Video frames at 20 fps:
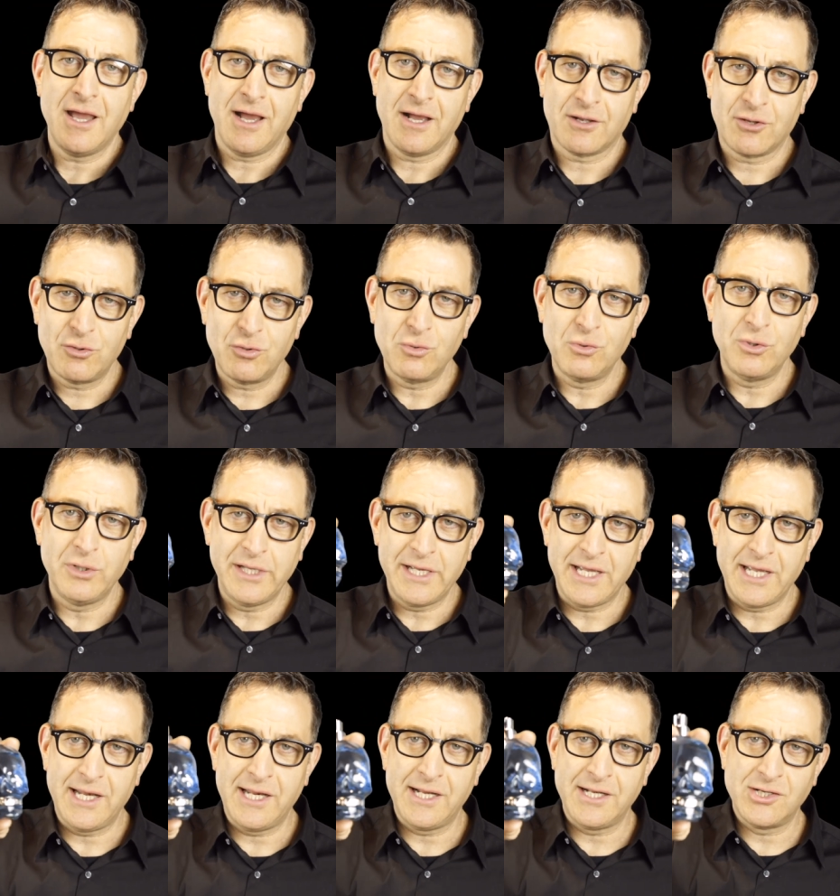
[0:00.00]
a cool
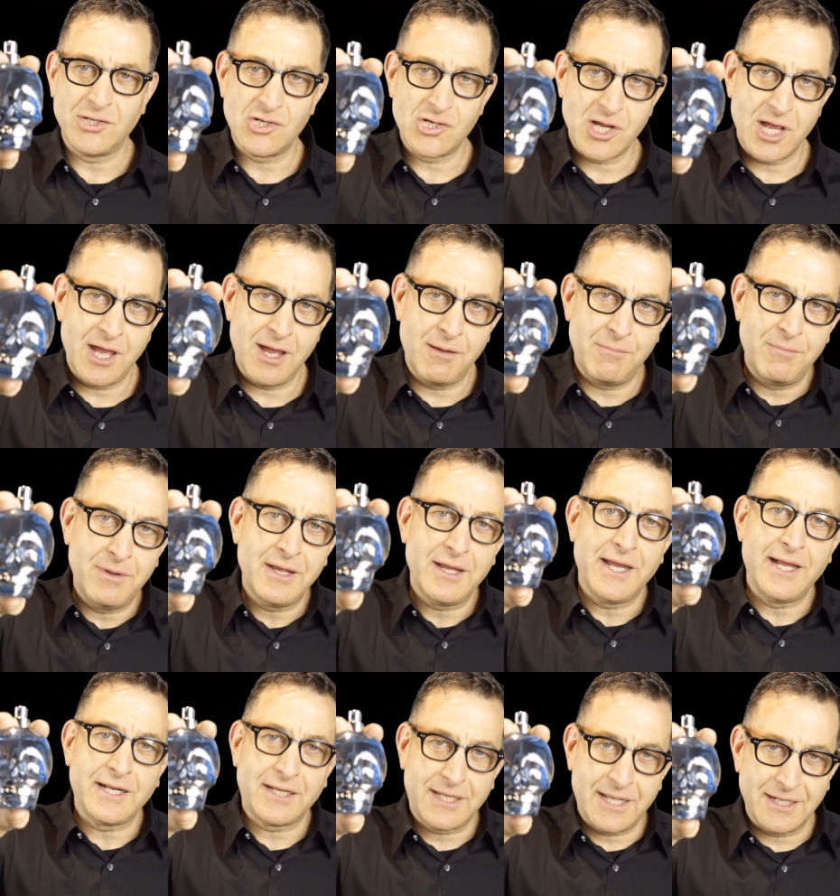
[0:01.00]
hidden gem.
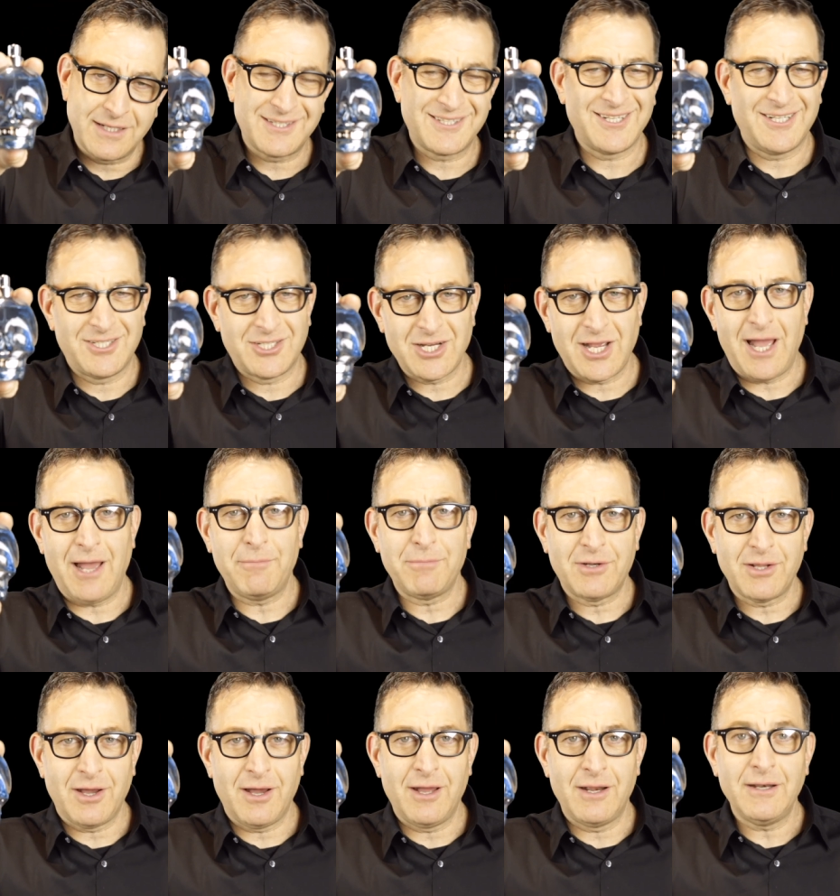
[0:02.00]
It gets the job
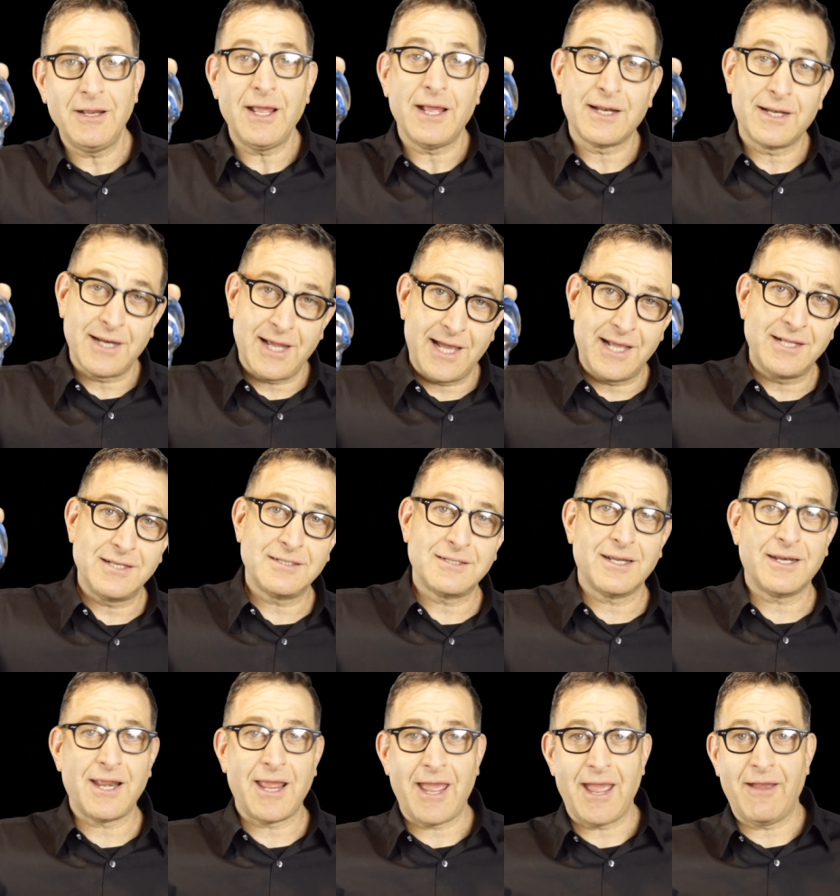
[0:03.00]
done, nice
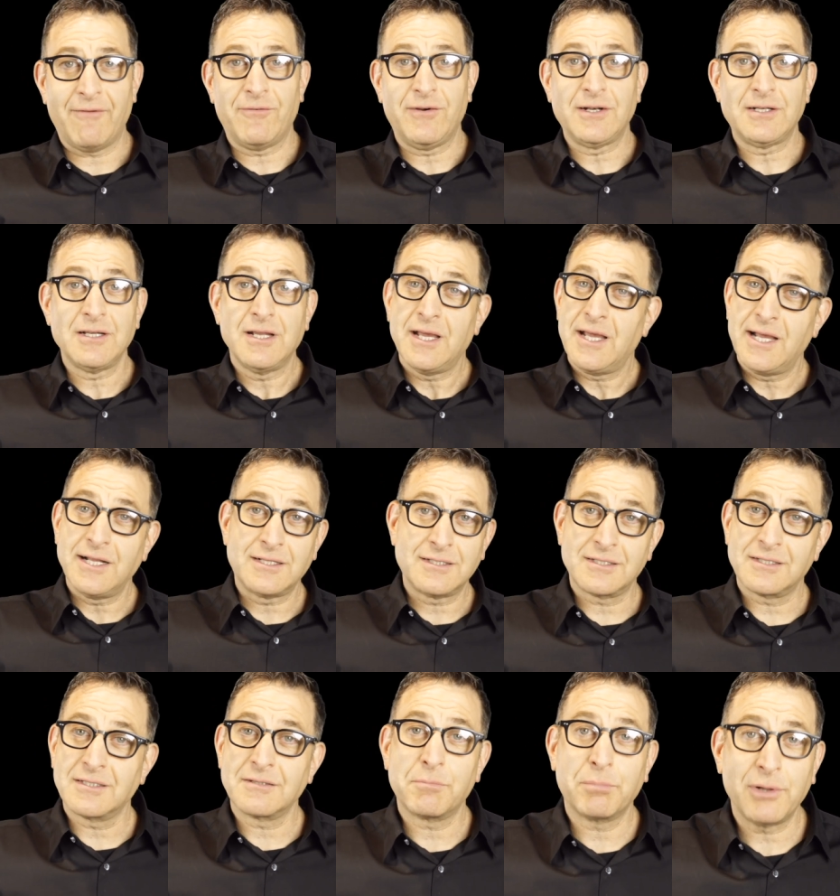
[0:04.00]
and average.
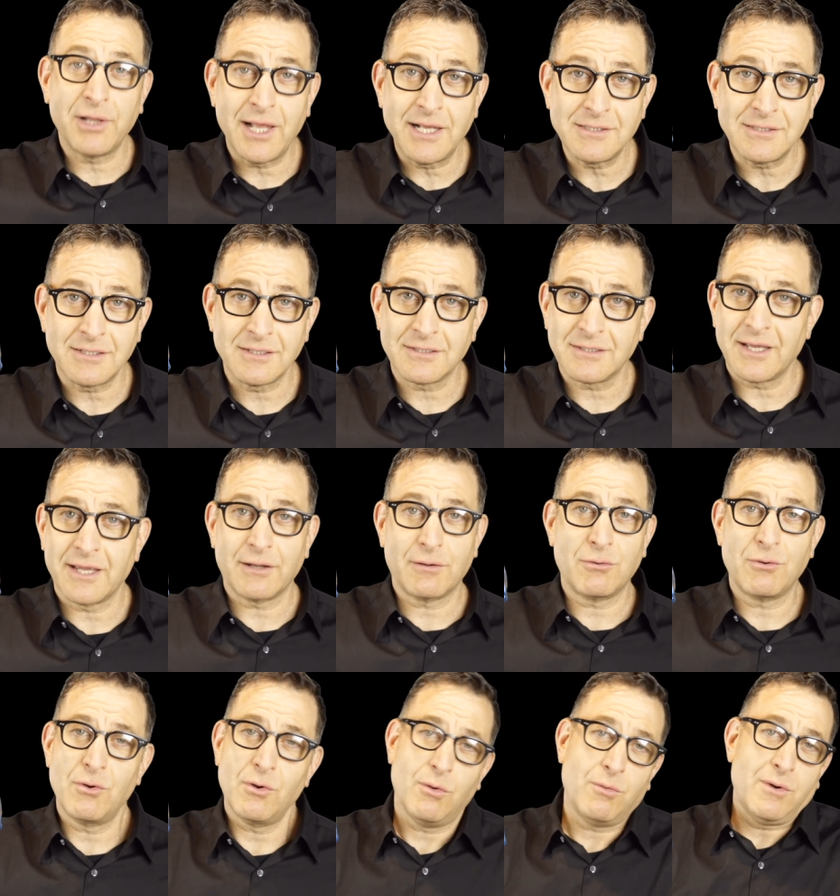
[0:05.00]
It's pleasant. It's like
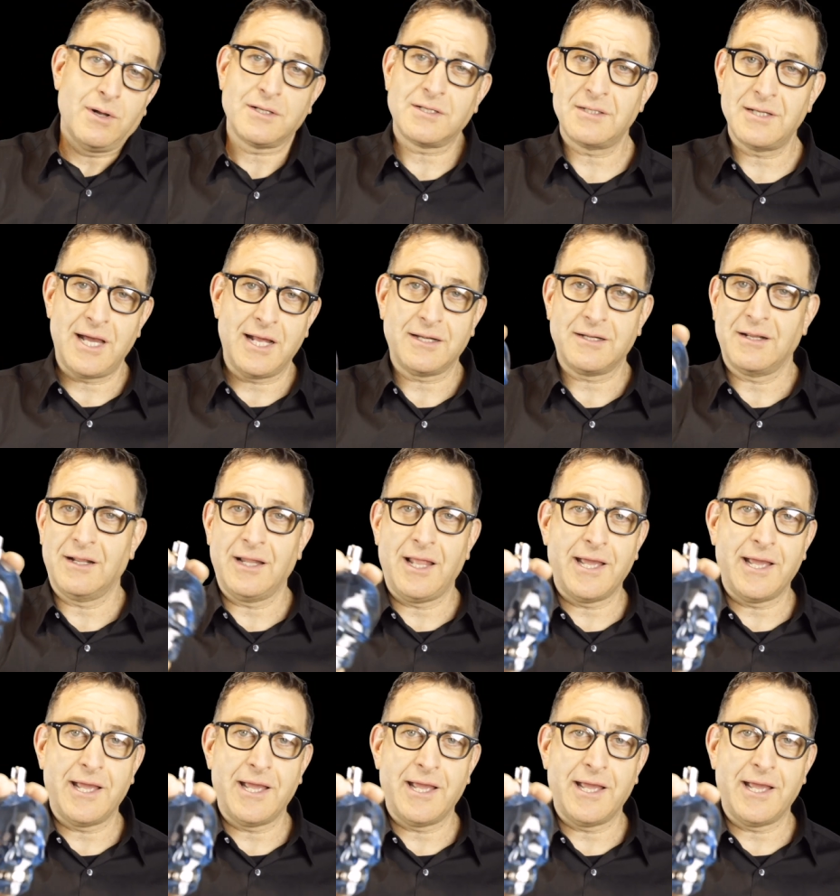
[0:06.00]
what's not to